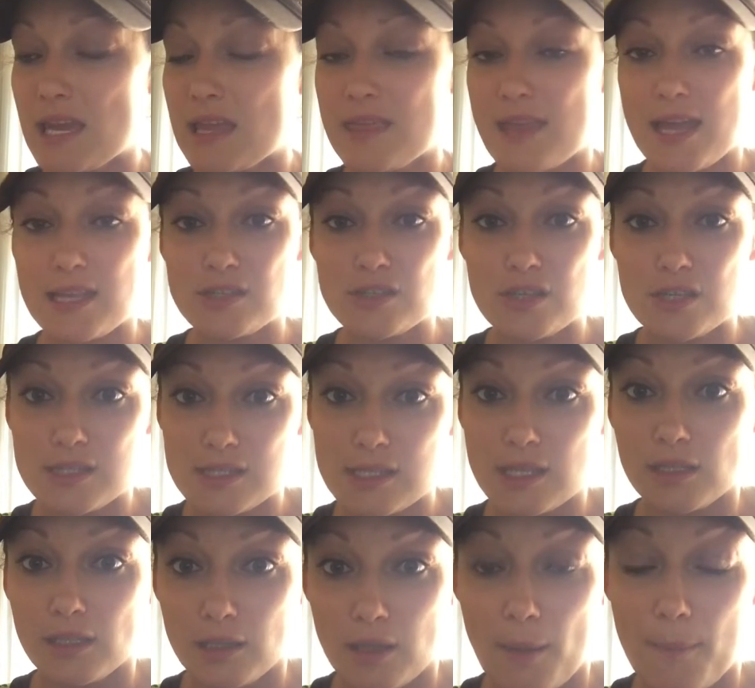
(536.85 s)
and that's just
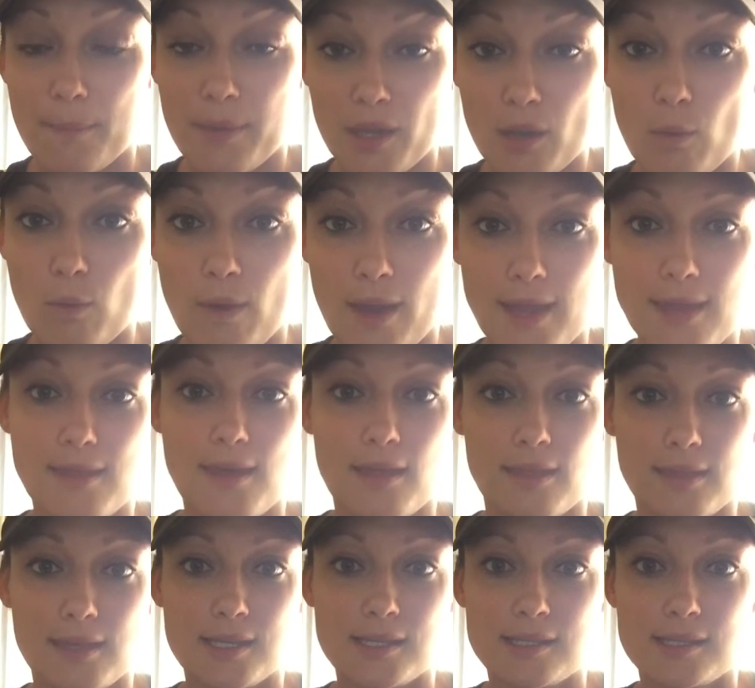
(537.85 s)
a big way
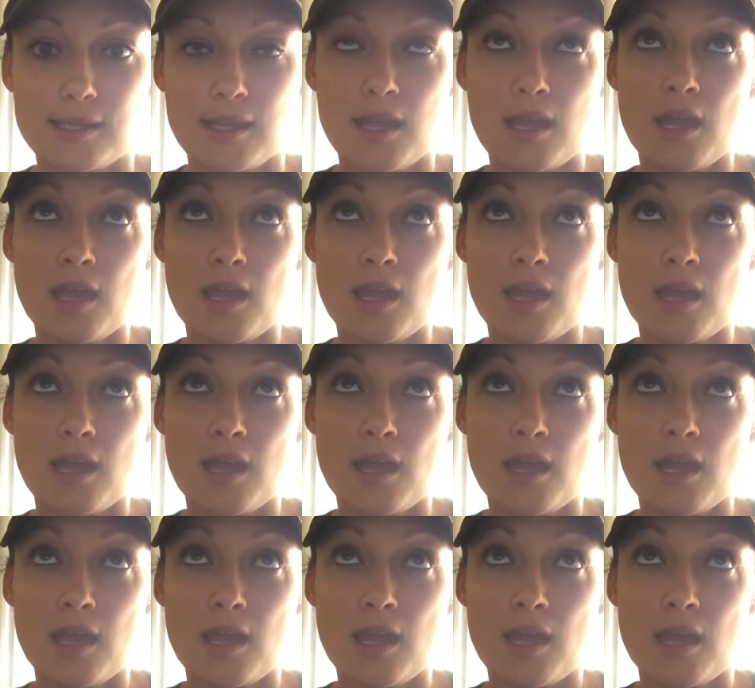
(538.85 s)
that this